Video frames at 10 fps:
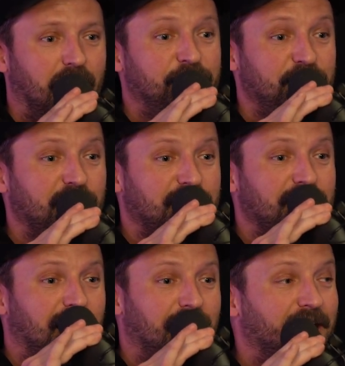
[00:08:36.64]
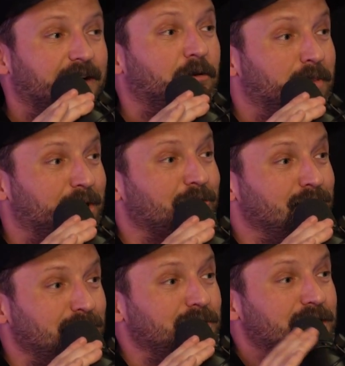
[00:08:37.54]
feel like I have a better
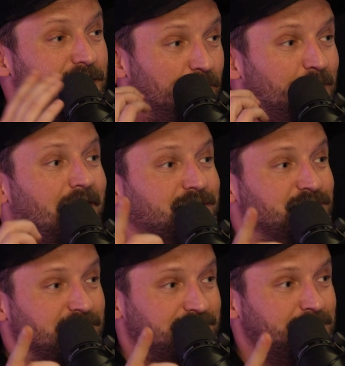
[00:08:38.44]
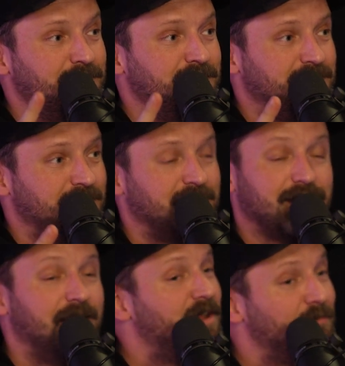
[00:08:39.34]
ability of imagining some of these things.
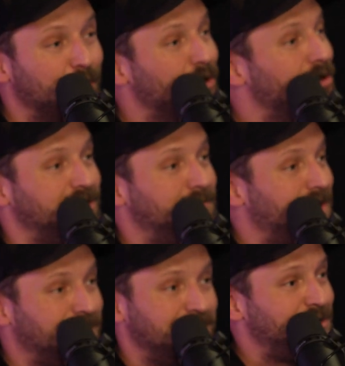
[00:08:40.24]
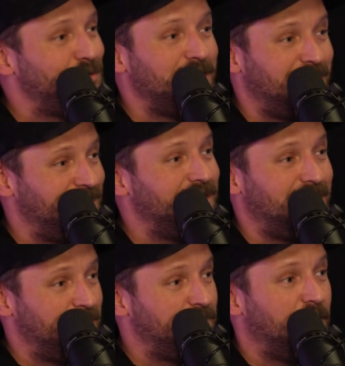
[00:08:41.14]
I've never heard anybody get into a
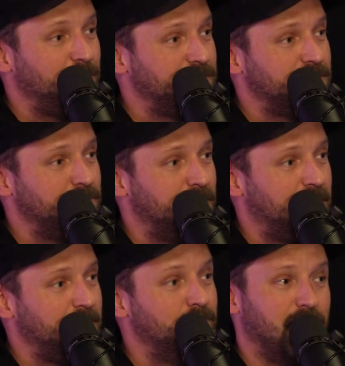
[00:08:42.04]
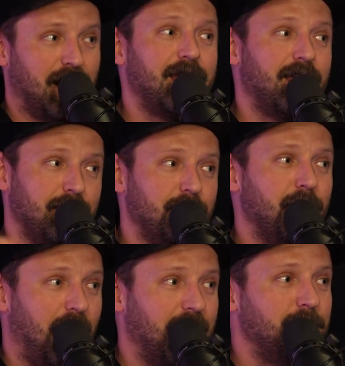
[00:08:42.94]
hand-to-hand fight with somebody, right. But I
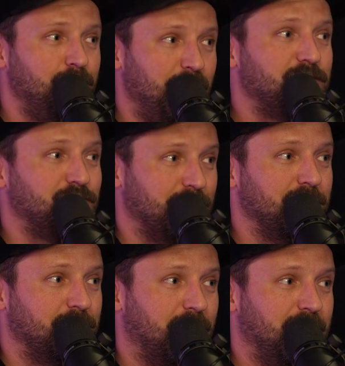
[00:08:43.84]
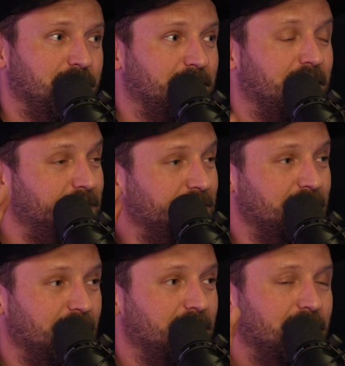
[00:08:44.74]
can picture it, right? Like, yeah. I can,
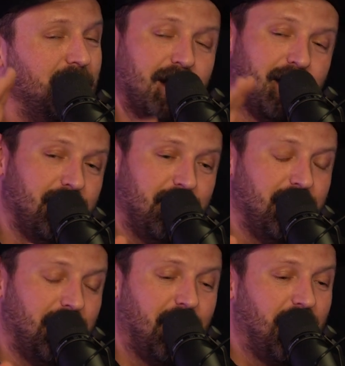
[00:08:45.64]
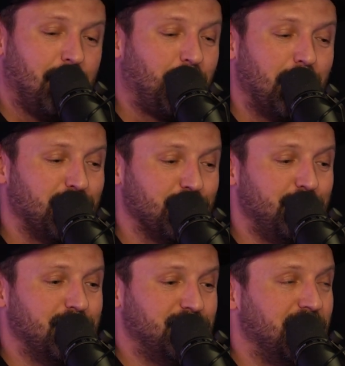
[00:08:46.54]
and I probably don't
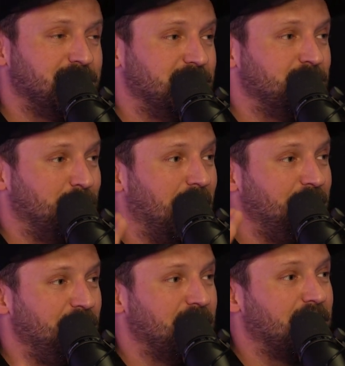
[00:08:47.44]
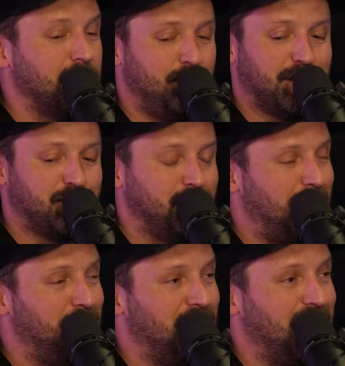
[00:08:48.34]
do it justice, but I feel like I can picture it
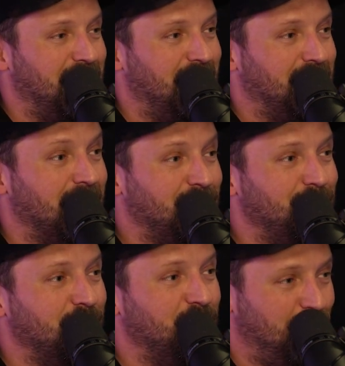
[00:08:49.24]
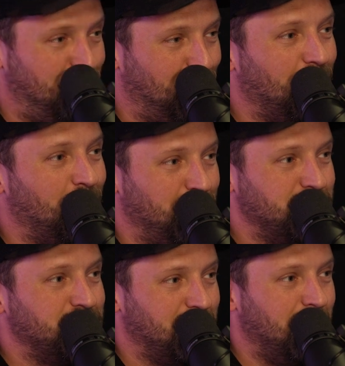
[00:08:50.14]
better than I could have before I
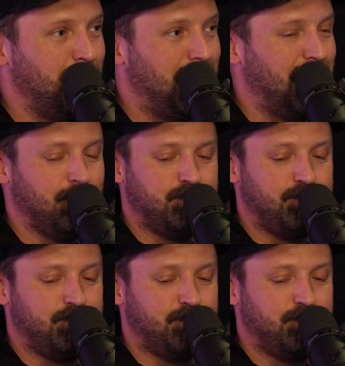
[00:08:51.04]
went to combat.